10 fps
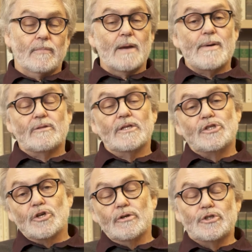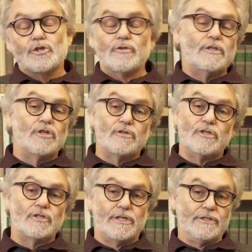about the church or the
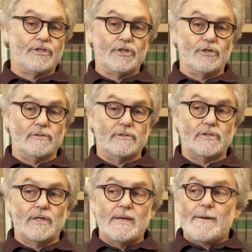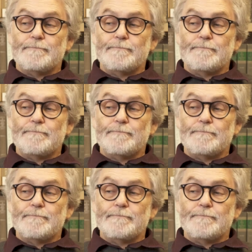church's concerns.